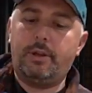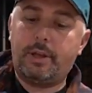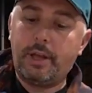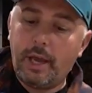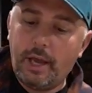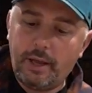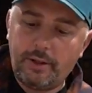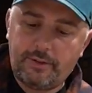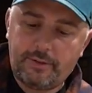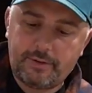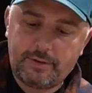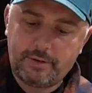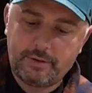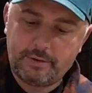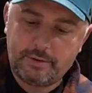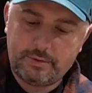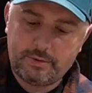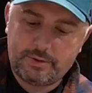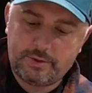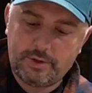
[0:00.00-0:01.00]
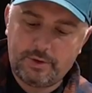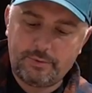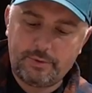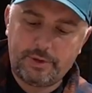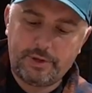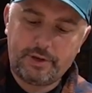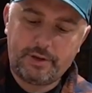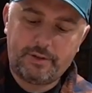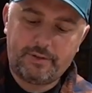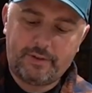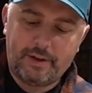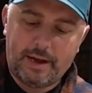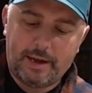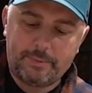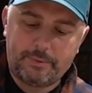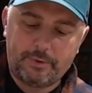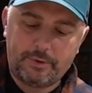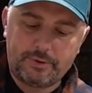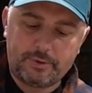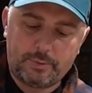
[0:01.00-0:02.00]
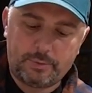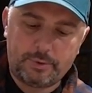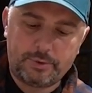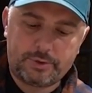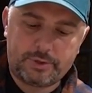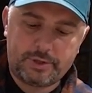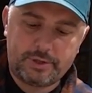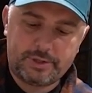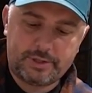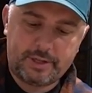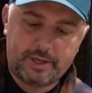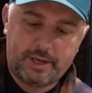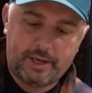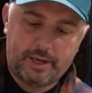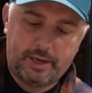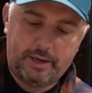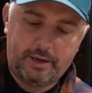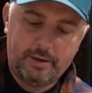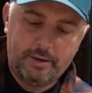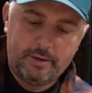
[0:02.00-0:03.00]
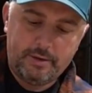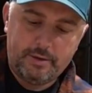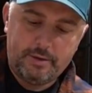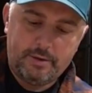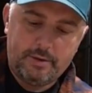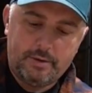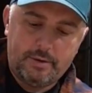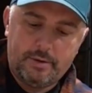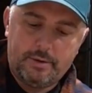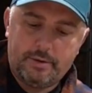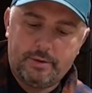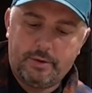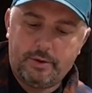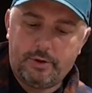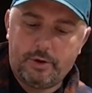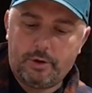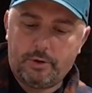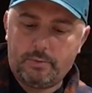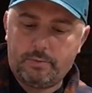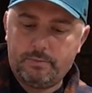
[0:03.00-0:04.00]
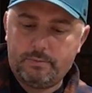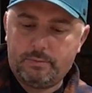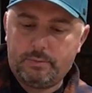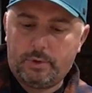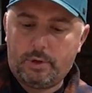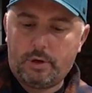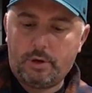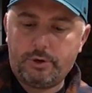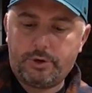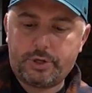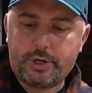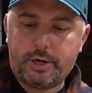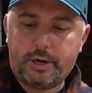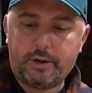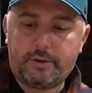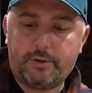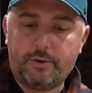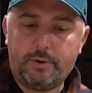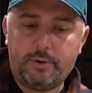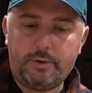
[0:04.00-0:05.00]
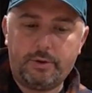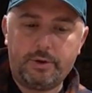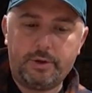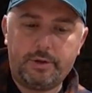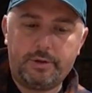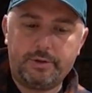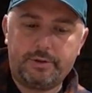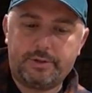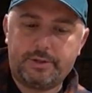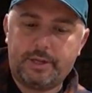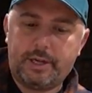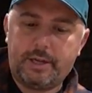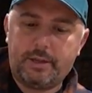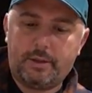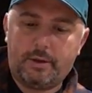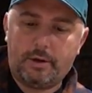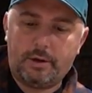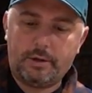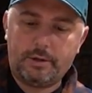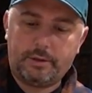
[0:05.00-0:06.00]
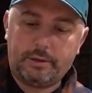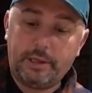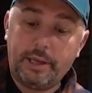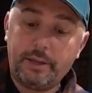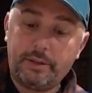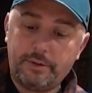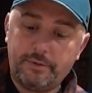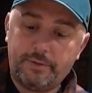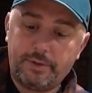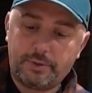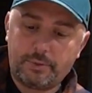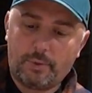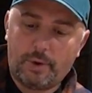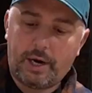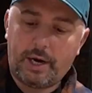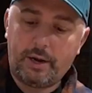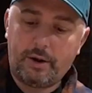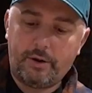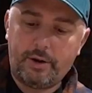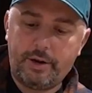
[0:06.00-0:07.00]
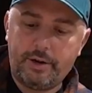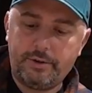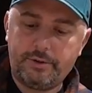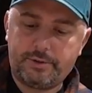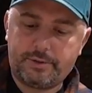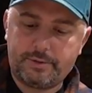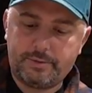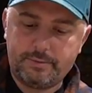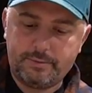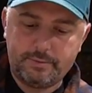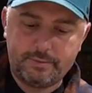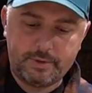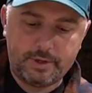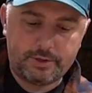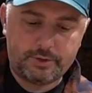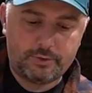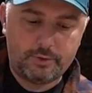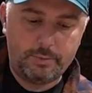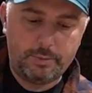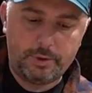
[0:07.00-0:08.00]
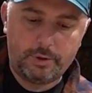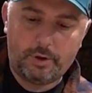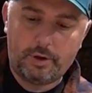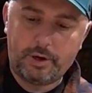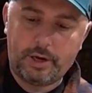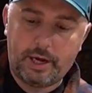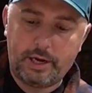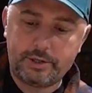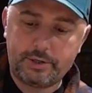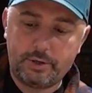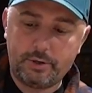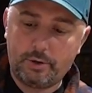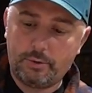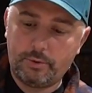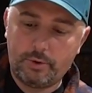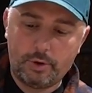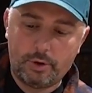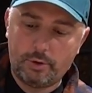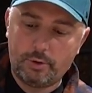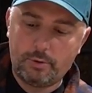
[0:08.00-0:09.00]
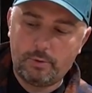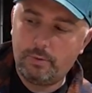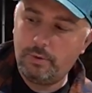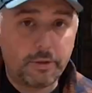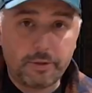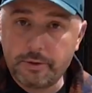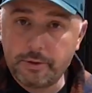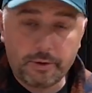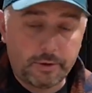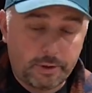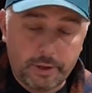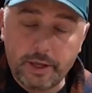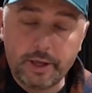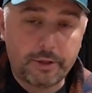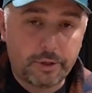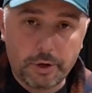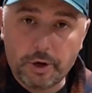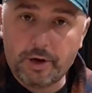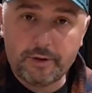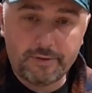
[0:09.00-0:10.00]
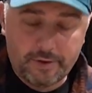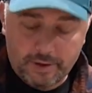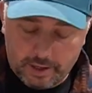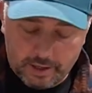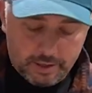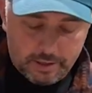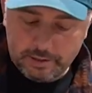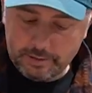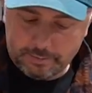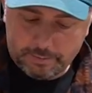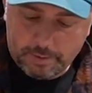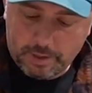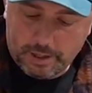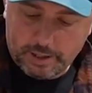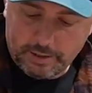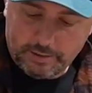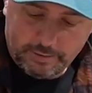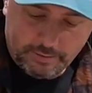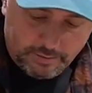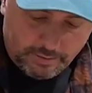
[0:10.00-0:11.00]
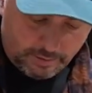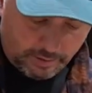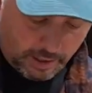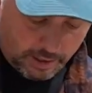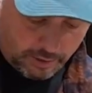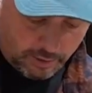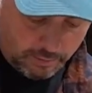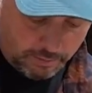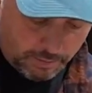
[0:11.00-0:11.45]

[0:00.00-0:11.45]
get. It's not really an adapter. It's almost just a, you know, large connector. And look at the length of this wire. It is extremely long. I actually don't know the length offhand, but I could